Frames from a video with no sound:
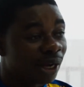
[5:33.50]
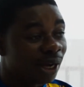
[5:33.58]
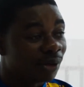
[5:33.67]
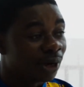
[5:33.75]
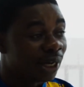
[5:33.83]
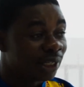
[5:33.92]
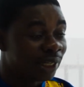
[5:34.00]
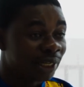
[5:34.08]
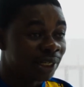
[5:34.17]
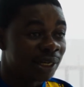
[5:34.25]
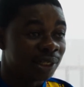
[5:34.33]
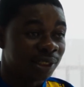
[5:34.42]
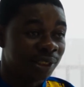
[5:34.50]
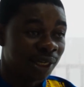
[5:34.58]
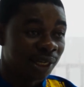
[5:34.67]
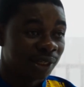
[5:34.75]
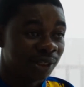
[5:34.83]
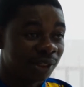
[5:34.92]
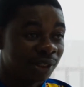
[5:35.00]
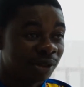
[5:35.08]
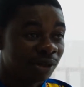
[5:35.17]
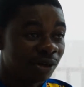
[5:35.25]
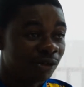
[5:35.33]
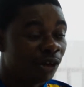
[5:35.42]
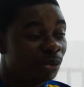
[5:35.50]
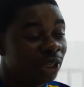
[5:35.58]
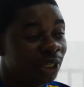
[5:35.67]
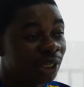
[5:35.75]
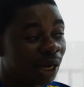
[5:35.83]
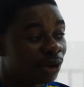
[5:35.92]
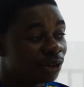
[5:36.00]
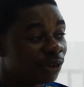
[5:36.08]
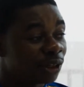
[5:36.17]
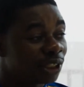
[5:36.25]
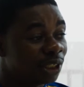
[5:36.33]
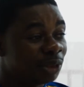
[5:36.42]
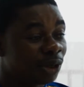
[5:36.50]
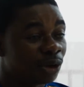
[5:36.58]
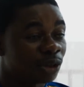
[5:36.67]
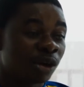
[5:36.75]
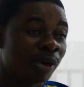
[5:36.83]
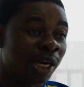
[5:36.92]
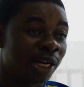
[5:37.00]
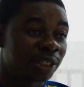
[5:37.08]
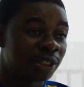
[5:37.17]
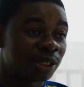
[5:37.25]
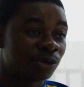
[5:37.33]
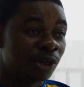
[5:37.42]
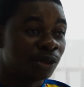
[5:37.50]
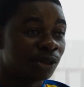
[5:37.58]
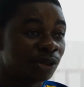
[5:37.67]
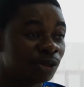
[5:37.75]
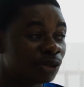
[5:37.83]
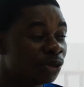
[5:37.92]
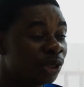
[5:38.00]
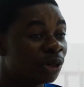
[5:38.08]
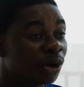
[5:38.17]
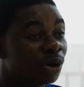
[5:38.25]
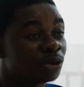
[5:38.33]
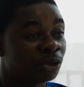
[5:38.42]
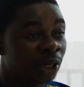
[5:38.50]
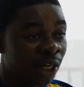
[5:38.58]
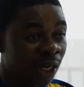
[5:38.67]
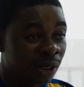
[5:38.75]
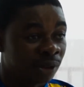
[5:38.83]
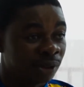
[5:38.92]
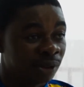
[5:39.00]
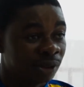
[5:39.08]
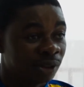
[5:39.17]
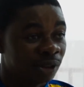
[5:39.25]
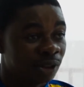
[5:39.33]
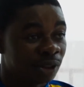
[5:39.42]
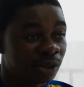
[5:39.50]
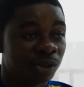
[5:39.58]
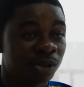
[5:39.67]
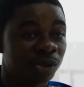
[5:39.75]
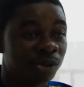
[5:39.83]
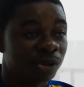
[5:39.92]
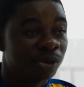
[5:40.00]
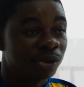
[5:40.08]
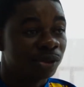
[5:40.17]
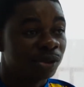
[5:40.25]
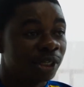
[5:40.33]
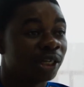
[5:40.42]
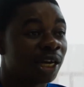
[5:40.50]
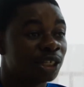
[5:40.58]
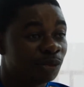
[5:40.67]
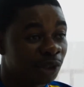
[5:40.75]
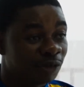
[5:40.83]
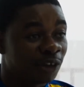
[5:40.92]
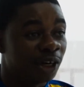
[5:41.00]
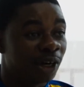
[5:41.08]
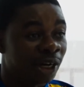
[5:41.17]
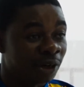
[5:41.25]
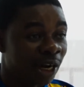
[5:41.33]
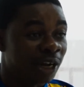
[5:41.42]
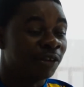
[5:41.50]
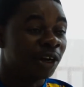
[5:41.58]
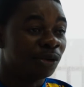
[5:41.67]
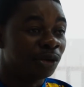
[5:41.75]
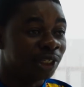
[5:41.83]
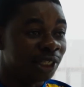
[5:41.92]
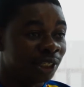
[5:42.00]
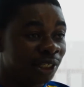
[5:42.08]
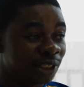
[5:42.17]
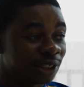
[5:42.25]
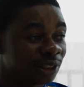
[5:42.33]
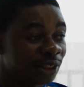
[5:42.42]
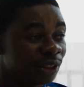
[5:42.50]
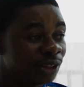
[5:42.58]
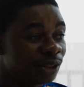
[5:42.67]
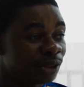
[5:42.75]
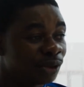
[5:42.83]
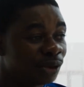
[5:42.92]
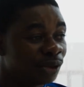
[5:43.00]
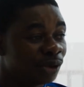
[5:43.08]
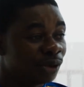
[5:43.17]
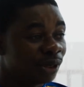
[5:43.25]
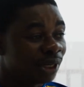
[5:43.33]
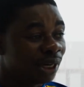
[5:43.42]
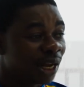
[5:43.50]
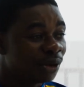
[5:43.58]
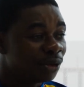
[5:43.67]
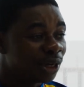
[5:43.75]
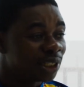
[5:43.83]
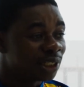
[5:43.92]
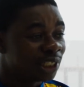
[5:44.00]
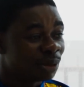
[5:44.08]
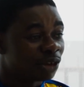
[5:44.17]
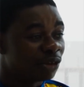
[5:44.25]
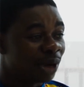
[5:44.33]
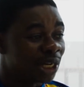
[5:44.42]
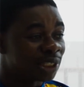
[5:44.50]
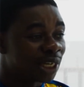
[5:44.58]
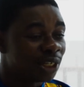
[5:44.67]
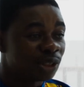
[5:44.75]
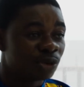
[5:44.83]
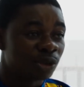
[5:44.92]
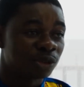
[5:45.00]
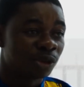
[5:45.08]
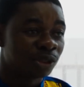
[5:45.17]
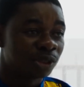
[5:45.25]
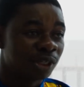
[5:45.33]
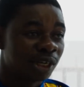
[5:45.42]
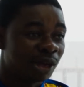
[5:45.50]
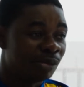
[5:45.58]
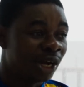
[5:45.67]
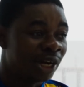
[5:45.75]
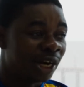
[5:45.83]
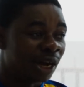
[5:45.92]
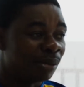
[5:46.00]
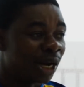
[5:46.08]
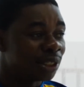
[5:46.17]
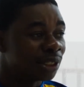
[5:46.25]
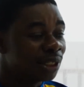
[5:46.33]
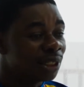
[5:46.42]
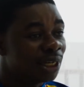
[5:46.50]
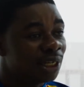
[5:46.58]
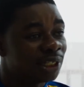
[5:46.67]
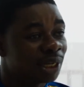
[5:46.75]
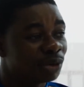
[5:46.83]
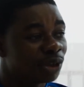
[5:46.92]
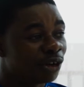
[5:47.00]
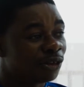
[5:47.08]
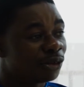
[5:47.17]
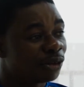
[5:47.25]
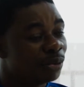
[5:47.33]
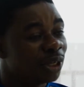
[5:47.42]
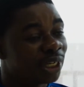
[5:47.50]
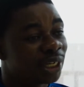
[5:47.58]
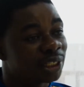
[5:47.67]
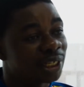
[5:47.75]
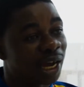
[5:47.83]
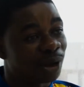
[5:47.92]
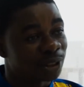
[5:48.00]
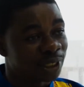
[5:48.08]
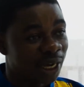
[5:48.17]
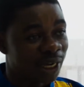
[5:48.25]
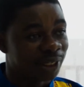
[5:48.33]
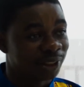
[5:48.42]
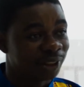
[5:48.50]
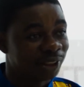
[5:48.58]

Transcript: were educated here. For me, I was fortunate because all my lecturers went to school in Australia. So they can speak and write very good English. So language in terms of my studies was not a barrier, but in terms of communication outside,